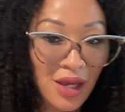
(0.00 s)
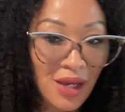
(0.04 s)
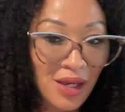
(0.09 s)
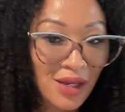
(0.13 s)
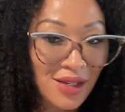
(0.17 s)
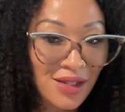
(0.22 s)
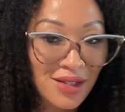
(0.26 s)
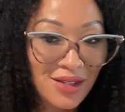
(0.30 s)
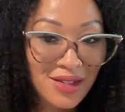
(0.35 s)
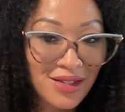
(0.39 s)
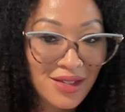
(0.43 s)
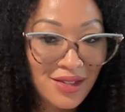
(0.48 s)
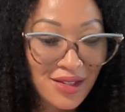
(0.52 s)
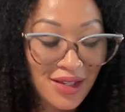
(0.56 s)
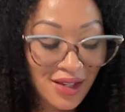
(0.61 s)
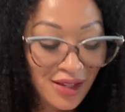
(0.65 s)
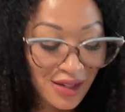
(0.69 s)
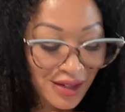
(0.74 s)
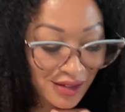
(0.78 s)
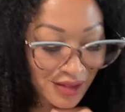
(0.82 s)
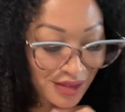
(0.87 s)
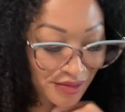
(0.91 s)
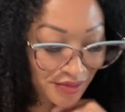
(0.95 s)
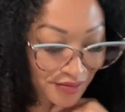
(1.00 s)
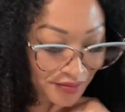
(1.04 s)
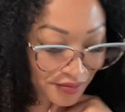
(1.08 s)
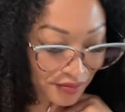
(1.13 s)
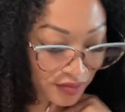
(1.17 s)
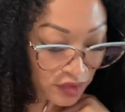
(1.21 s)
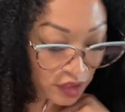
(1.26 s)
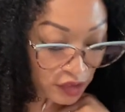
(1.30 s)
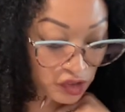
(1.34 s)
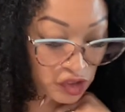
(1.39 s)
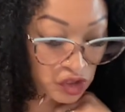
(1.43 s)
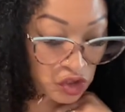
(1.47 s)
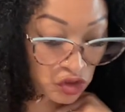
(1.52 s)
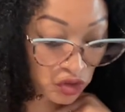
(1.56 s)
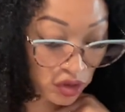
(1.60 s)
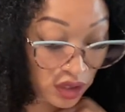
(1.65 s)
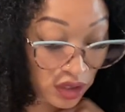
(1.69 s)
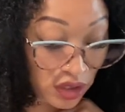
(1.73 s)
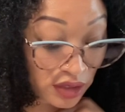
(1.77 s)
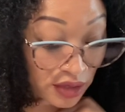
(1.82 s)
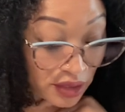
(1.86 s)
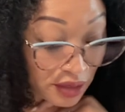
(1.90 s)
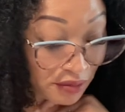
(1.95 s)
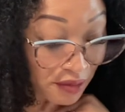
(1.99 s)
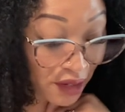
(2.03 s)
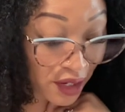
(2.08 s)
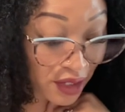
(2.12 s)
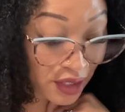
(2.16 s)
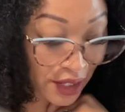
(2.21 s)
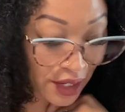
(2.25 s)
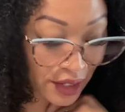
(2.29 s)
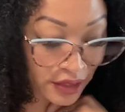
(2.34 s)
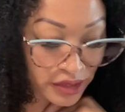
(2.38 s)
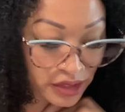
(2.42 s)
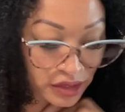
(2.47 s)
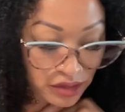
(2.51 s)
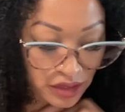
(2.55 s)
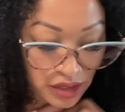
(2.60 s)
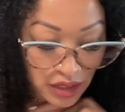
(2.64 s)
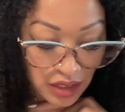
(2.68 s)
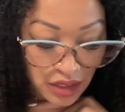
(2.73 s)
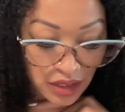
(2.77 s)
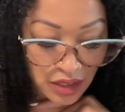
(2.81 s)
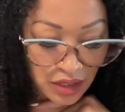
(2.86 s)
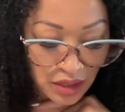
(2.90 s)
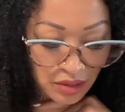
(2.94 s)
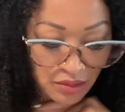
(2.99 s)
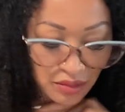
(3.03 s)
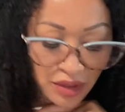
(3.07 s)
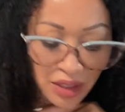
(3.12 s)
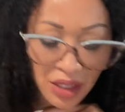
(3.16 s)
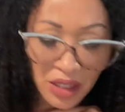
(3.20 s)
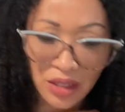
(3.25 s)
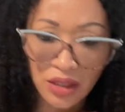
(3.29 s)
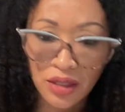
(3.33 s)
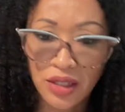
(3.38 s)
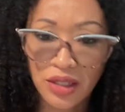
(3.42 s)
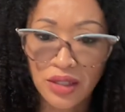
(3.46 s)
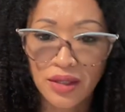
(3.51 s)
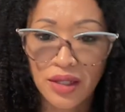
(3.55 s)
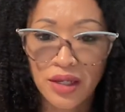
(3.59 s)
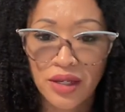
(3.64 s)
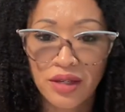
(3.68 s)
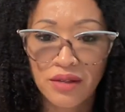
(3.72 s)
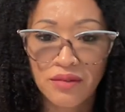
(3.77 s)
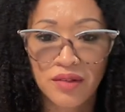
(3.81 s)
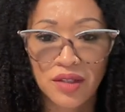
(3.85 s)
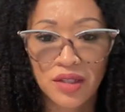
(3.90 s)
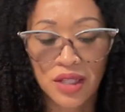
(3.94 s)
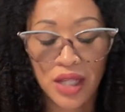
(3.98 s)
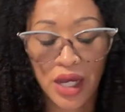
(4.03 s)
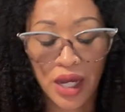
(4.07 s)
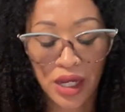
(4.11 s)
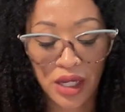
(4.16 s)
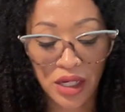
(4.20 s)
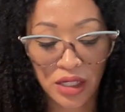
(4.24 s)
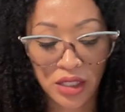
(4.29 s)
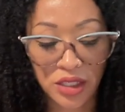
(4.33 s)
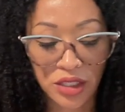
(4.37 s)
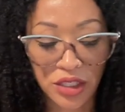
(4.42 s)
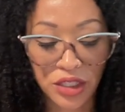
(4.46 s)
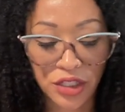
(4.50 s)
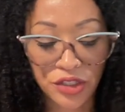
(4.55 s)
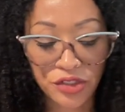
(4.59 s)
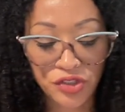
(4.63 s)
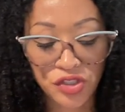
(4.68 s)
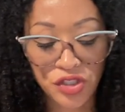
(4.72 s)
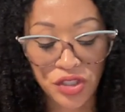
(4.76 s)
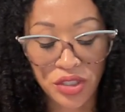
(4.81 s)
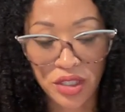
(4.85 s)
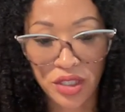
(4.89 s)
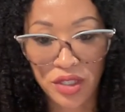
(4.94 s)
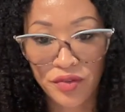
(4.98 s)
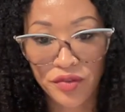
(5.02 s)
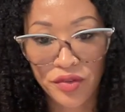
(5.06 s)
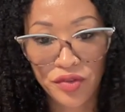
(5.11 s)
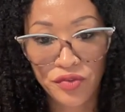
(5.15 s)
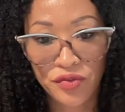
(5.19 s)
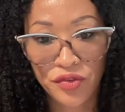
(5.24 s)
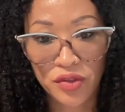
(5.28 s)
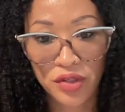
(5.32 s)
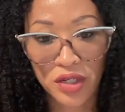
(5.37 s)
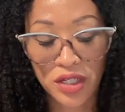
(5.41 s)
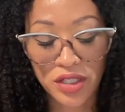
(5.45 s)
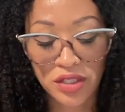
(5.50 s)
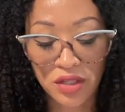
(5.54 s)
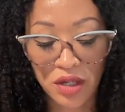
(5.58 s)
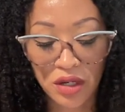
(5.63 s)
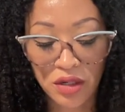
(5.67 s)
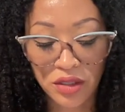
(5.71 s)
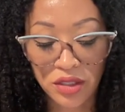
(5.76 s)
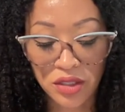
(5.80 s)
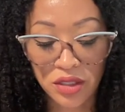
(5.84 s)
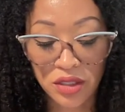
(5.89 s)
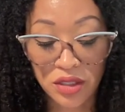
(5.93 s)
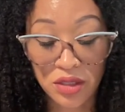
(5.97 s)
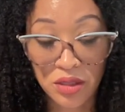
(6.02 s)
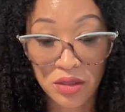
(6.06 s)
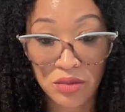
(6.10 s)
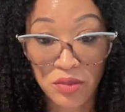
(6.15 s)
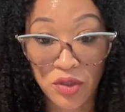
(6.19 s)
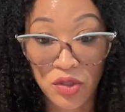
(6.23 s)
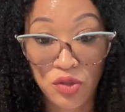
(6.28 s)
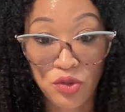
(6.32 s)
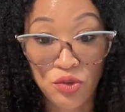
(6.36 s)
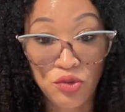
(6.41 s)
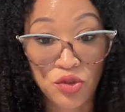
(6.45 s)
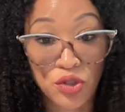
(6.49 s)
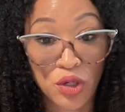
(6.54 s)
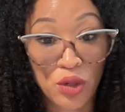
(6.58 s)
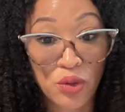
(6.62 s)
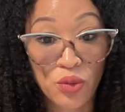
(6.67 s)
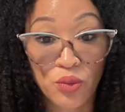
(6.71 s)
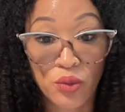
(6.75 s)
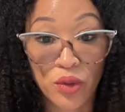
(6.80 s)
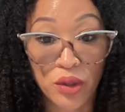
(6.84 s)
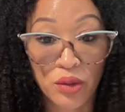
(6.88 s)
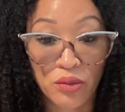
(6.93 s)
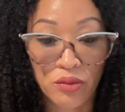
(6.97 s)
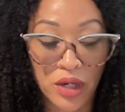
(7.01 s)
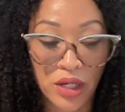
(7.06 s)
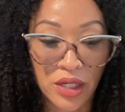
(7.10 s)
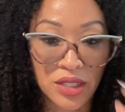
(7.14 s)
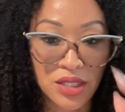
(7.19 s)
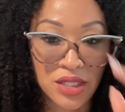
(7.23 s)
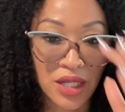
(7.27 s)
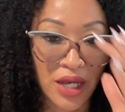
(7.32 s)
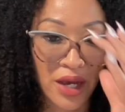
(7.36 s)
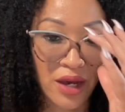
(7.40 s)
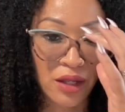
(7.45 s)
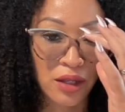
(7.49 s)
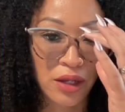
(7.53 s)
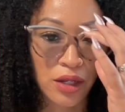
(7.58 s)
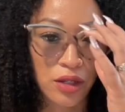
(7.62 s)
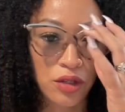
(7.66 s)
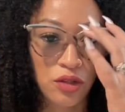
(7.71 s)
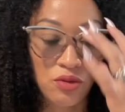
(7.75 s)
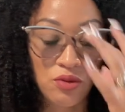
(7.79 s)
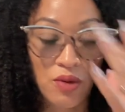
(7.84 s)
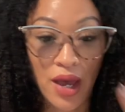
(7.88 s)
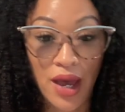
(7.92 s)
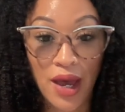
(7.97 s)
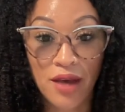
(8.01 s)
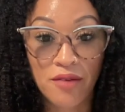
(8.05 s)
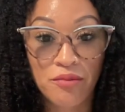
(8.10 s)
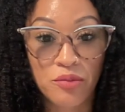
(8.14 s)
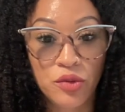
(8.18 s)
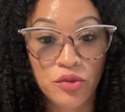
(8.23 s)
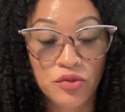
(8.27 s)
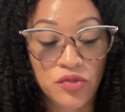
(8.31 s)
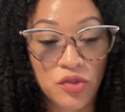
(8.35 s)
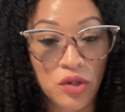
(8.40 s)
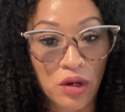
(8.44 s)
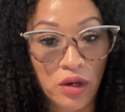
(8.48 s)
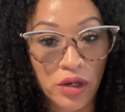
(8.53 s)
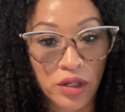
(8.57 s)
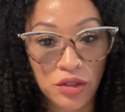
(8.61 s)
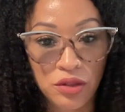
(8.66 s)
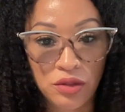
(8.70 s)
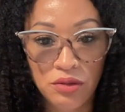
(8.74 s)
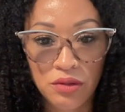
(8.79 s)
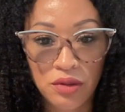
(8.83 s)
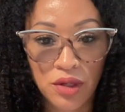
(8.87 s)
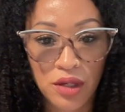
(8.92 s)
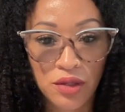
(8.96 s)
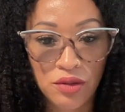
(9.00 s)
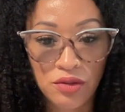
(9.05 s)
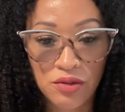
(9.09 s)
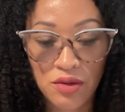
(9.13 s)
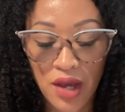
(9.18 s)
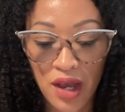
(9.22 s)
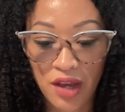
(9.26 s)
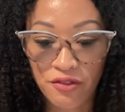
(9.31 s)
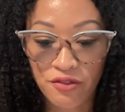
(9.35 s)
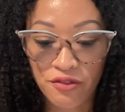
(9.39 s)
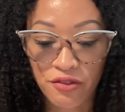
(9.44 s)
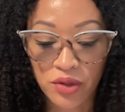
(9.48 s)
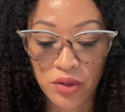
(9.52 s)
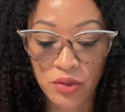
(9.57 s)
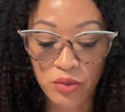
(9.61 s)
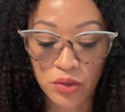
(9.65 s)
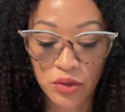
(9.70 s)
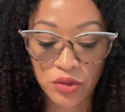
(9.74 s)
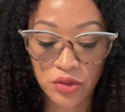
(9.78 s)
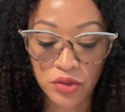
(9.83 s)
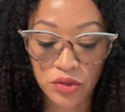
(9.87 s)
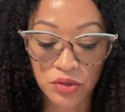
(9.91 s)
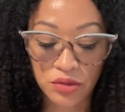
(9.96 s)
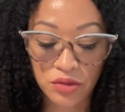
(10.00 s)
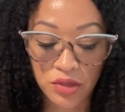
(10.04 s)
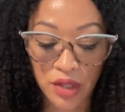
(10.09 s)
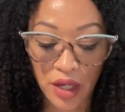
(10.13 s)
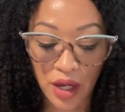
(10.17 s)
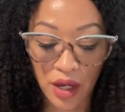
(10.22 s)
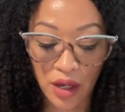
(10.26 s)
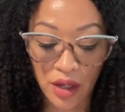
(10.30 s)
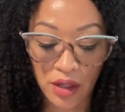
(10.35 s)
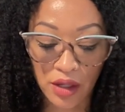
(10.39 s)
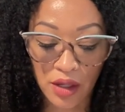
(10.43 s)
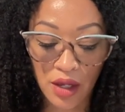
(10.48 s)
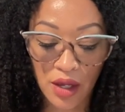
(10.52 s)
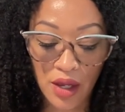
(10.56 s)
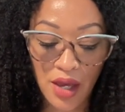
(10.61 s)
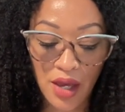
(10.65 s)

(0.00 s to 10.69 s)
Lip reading: Yeah, they're struggling right now. So send them healing love and light and energy, even if you're not talking to them and you don't want to reconcile and you have moved on. You have free will to do that.